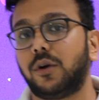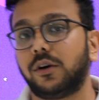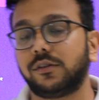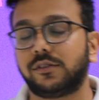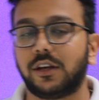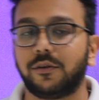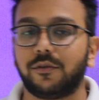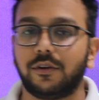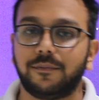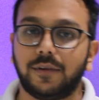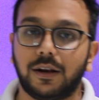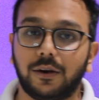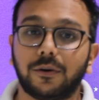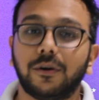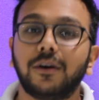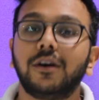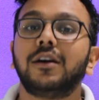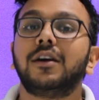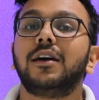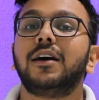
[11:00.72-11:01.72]
box given
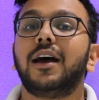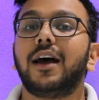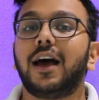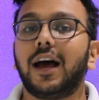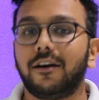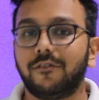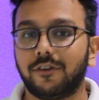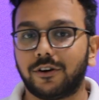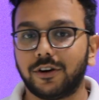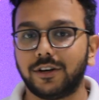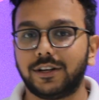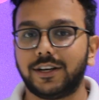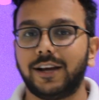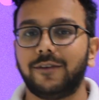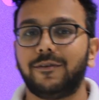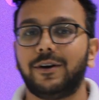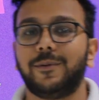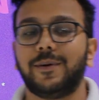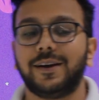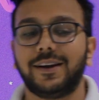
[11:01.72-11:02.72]
below. Have a good day,
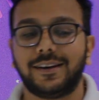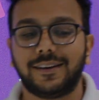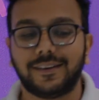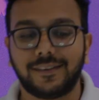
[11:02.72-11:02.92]
everyone.